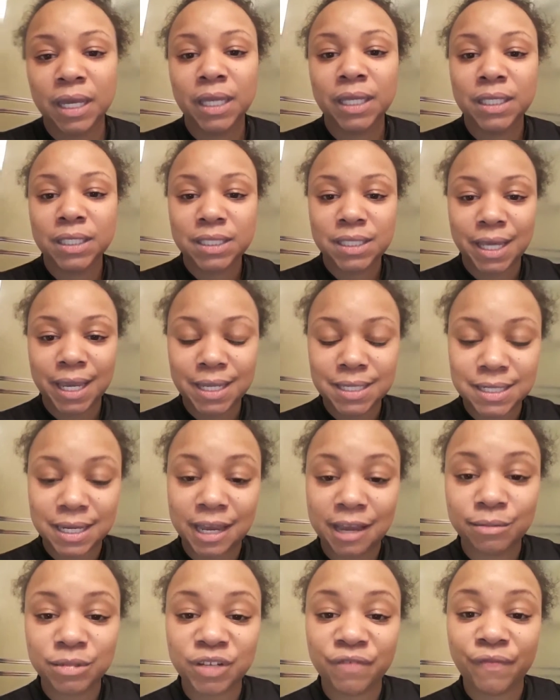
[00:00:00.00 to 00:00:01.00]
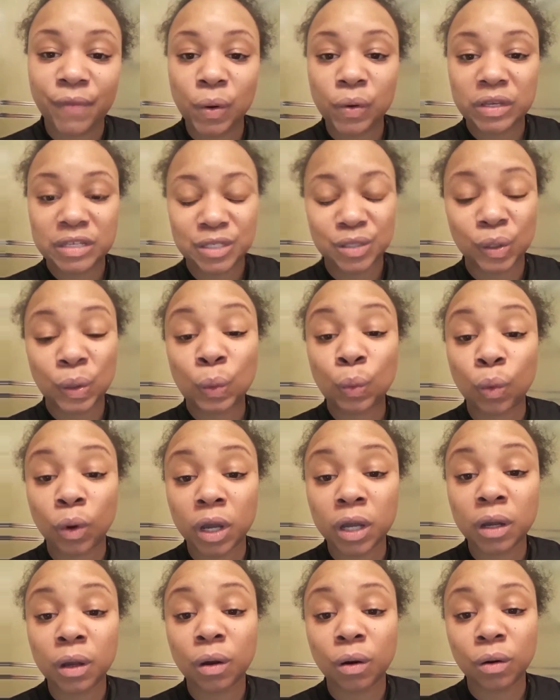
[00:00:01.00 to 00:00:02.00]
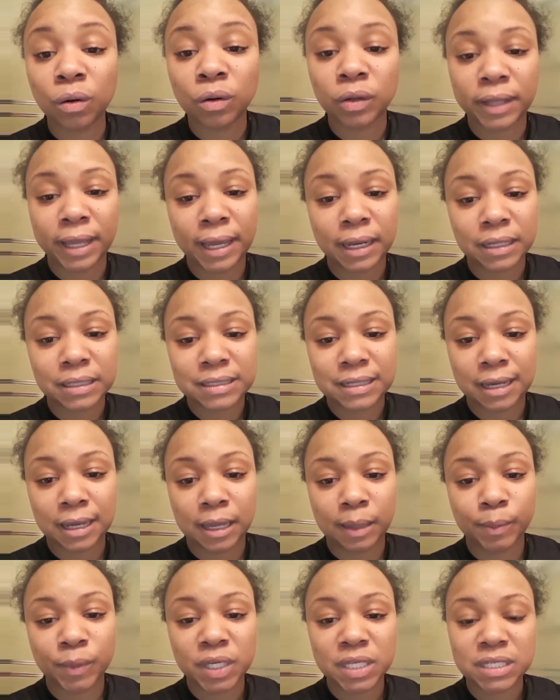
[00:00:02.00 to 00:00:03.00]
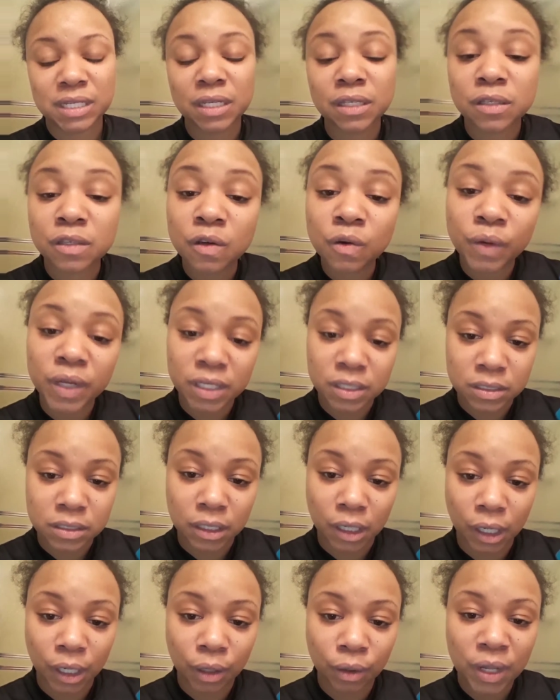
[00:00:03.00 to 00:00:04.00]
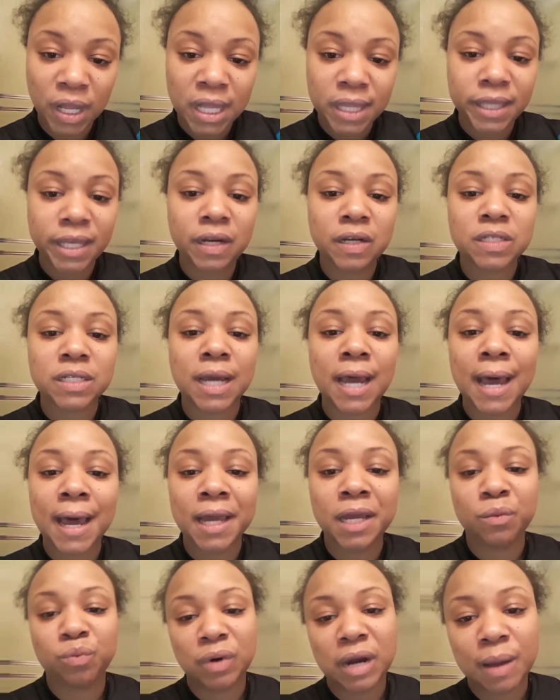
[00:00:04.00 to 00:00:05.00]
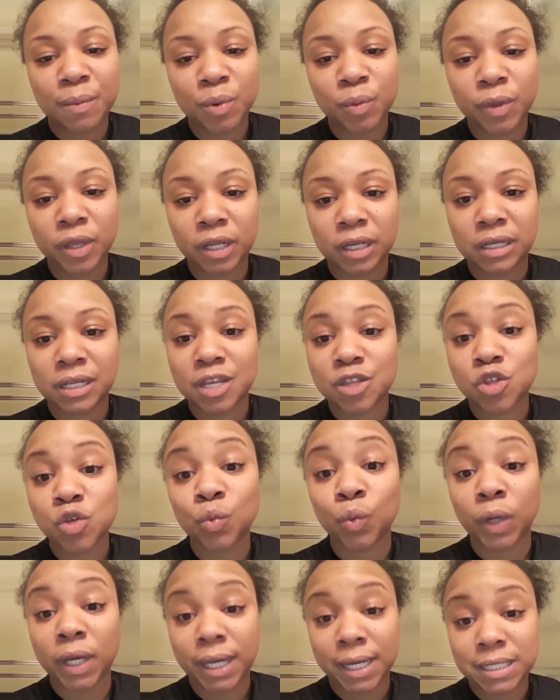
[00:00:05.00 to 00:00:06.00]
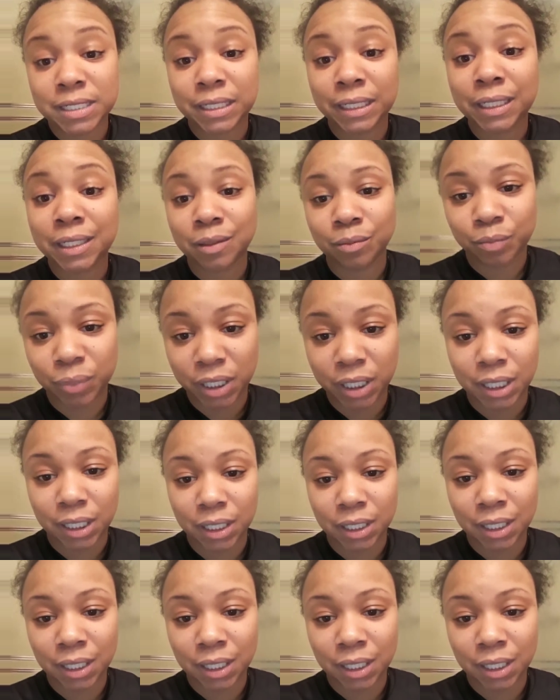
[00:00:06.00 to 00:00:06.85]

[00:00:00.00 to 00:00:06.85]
Take time to focus on one goal at a time, because in doing so, there is a higher probability that you will actually complete it.